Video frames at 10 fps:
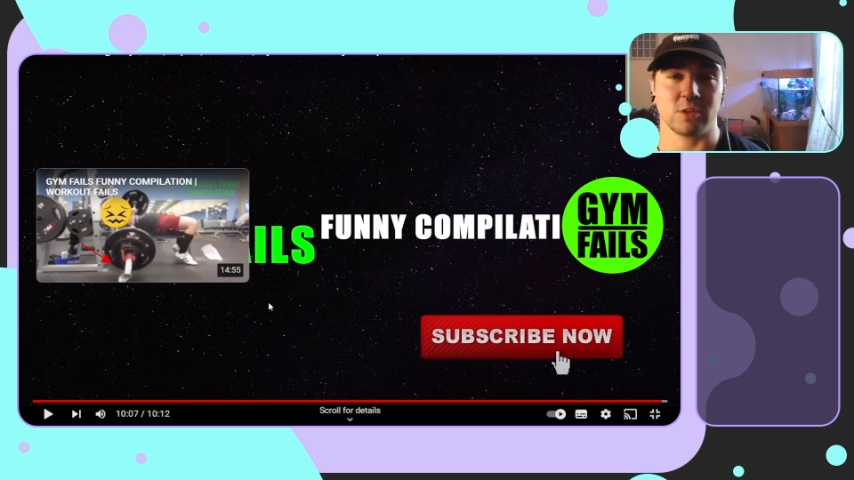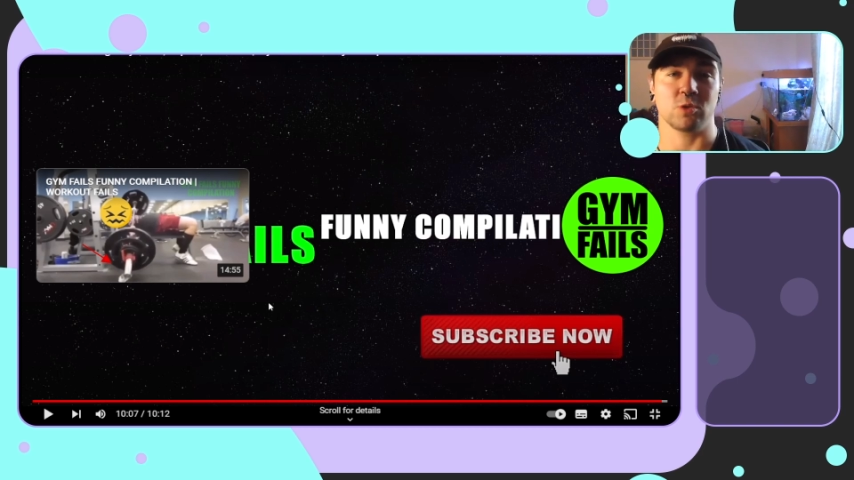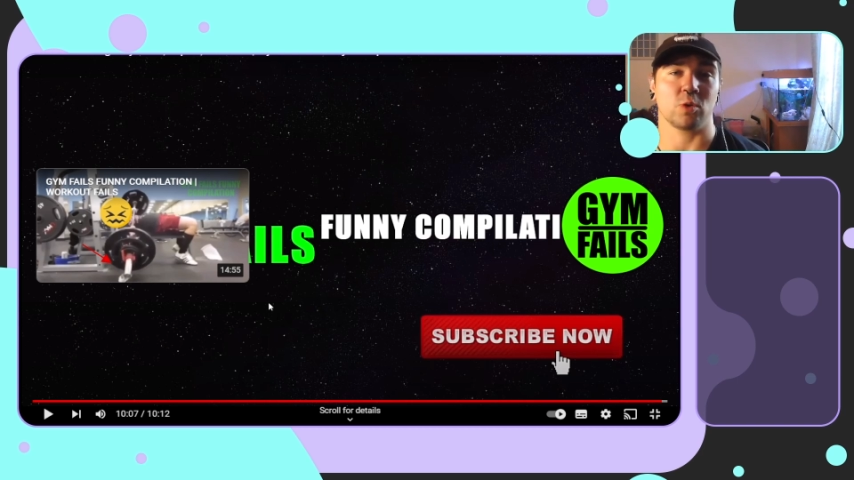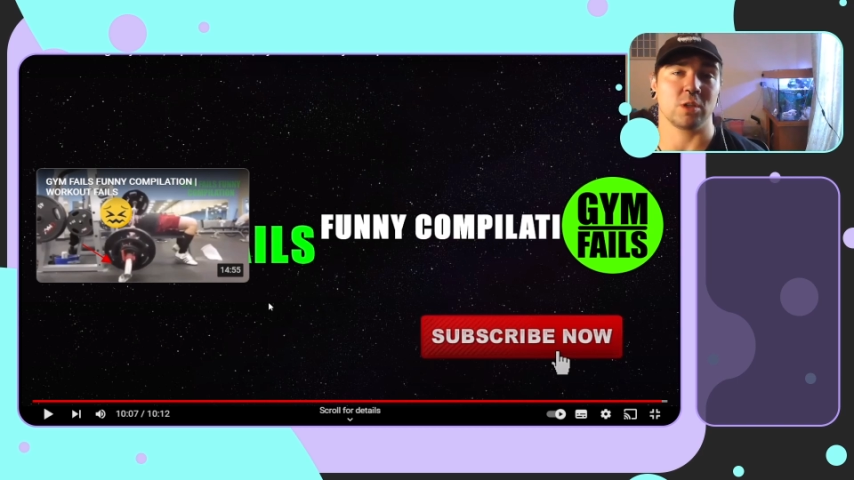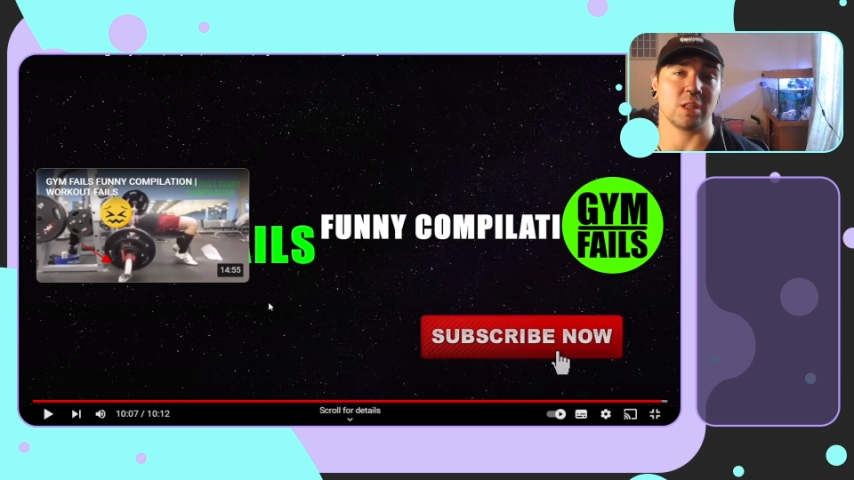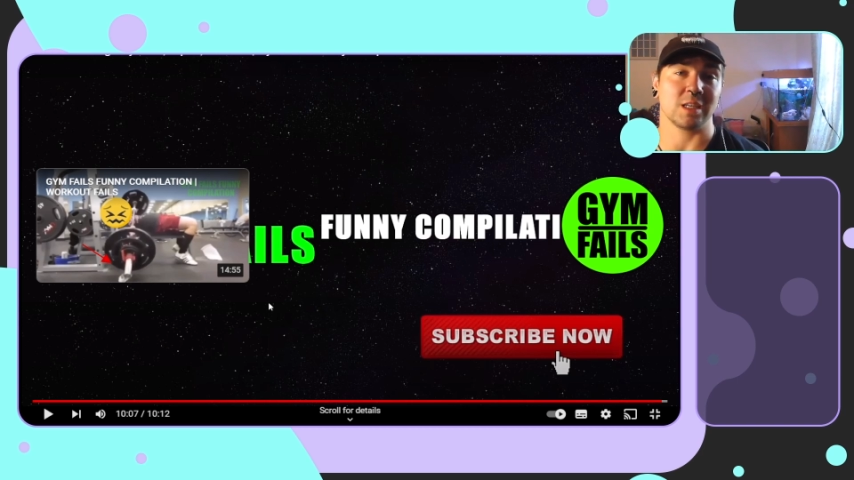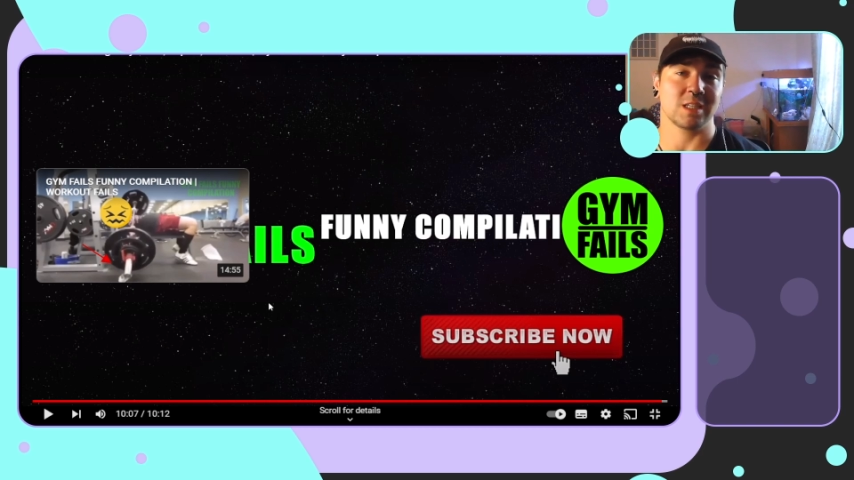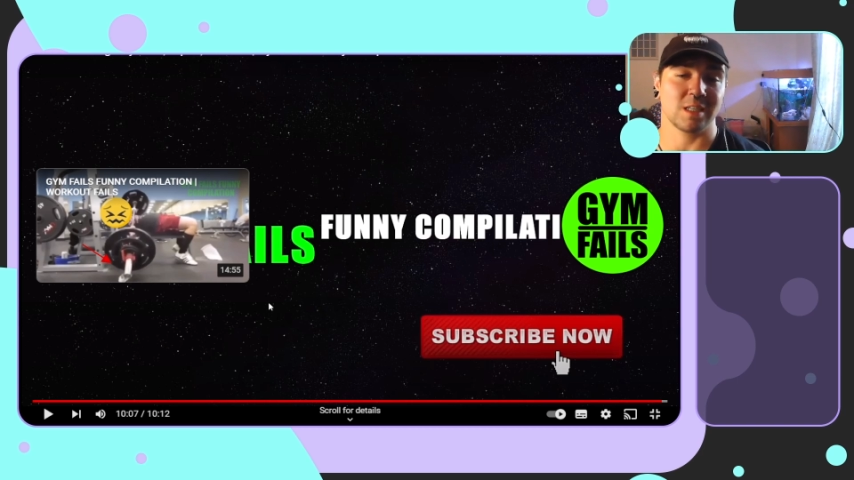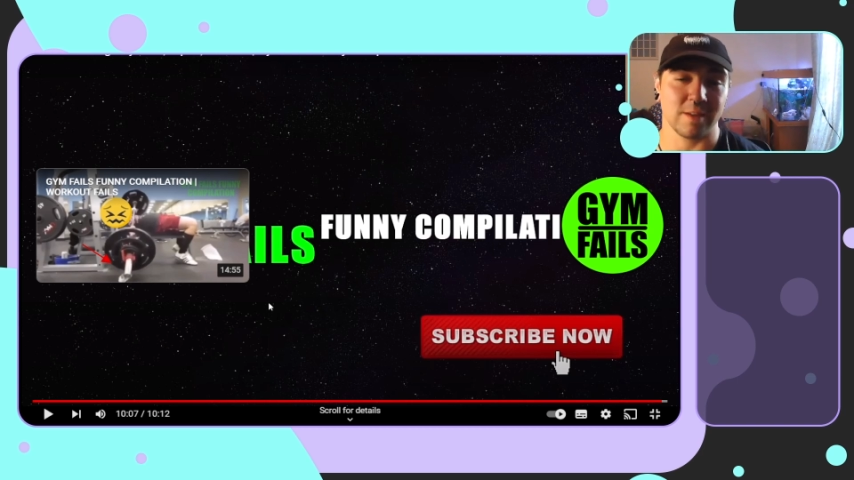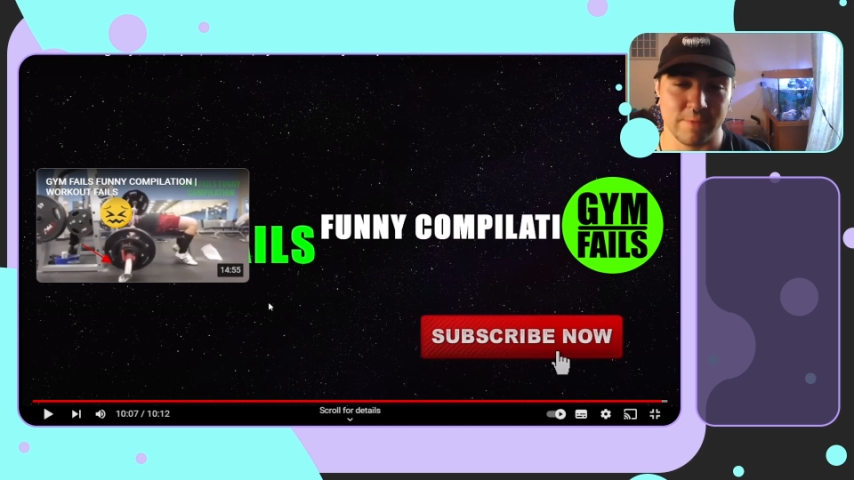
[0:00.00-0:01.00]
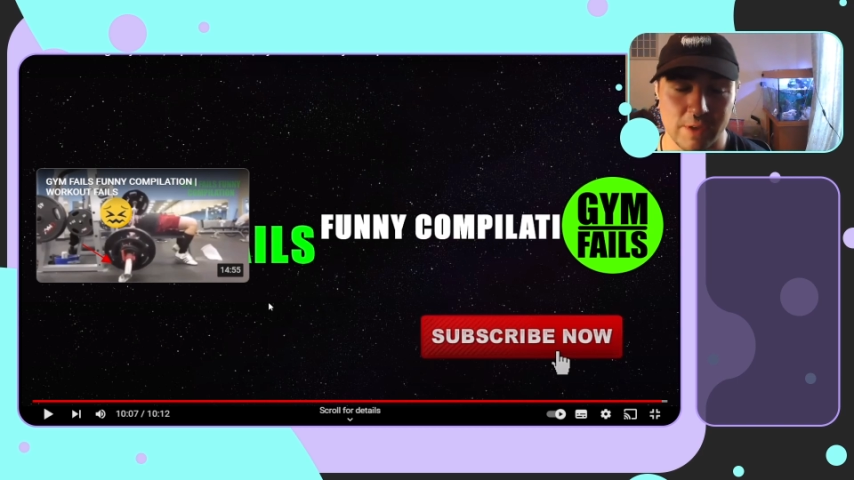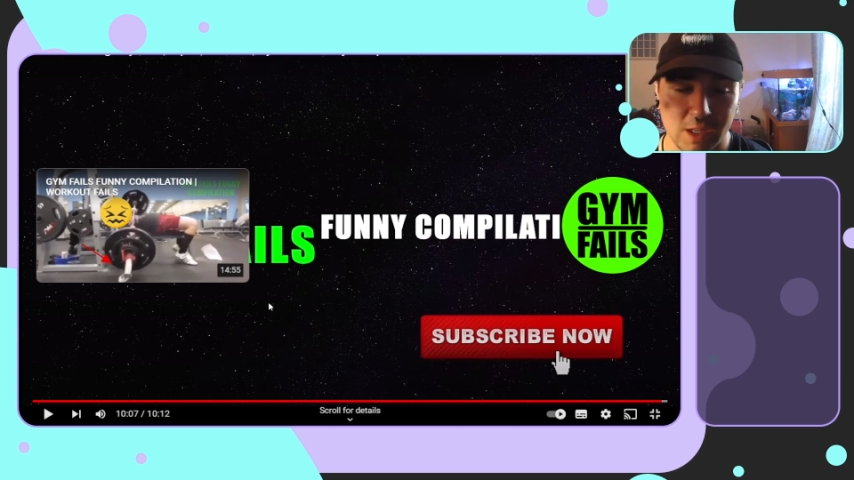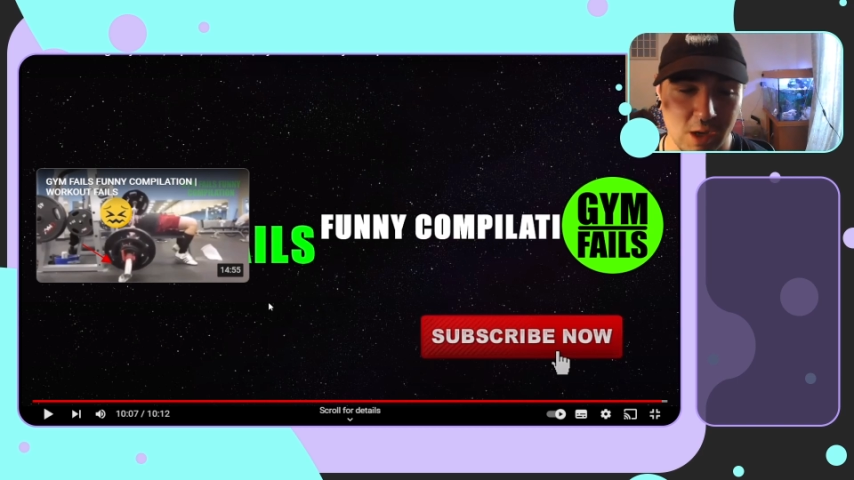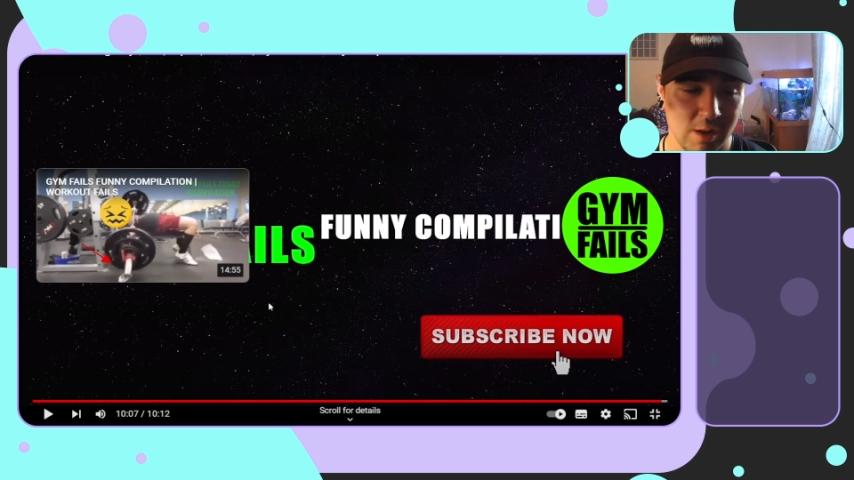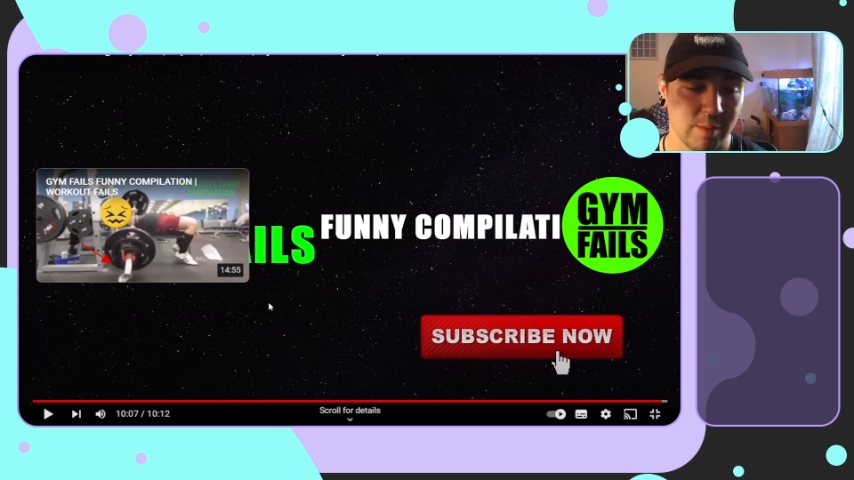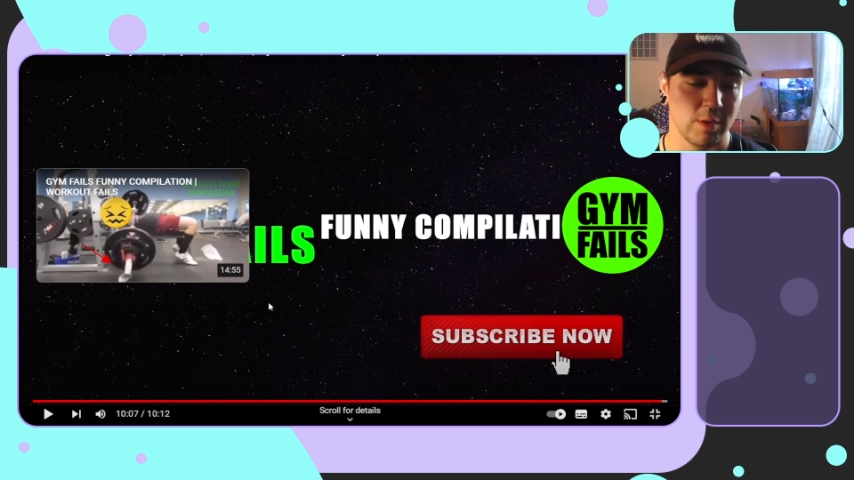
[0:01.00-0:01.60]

if you guys enjoyed this video,